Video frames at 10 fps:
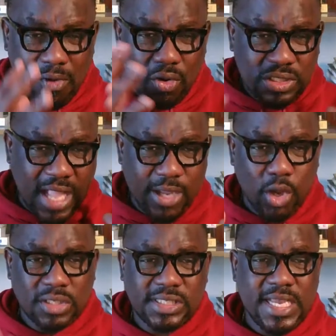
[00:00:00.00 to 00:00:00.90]
looks like
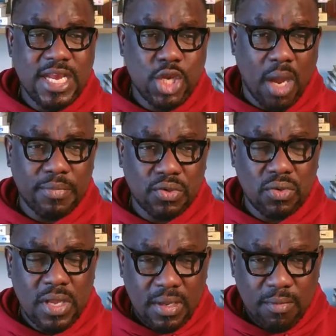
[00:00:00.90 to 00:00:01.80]
you're seeing
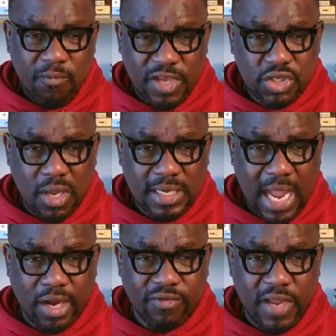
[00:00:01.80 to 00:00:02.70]
double vision
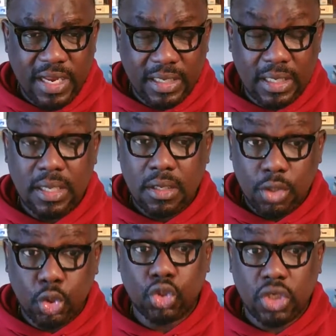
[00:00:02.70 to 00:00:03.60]
kind of headache,
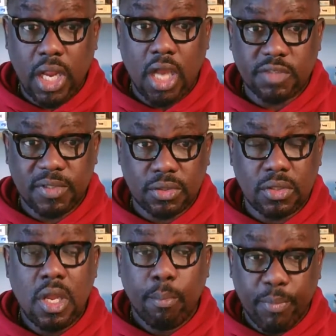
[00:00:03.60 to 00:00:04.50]
go to the hospital.
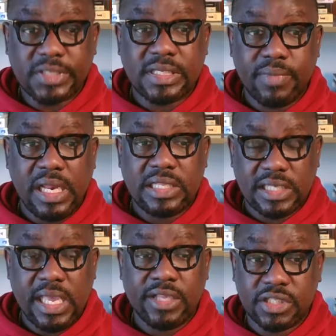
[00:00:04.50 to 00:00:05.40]
Possibility
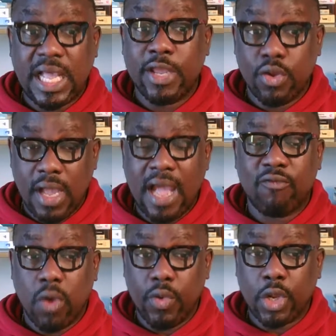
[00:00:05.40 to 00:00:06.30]
is that you have
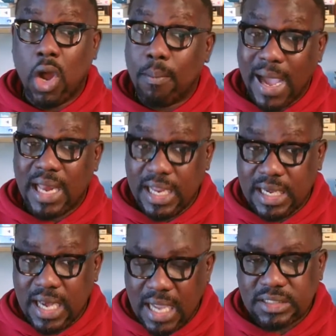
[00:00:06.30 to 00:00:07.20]
what we call
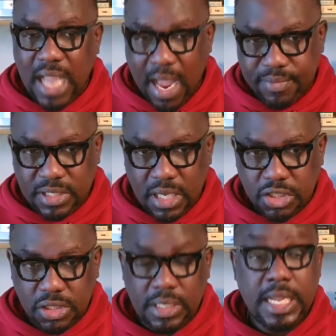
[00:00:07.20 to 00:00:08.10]
malignant hypertension.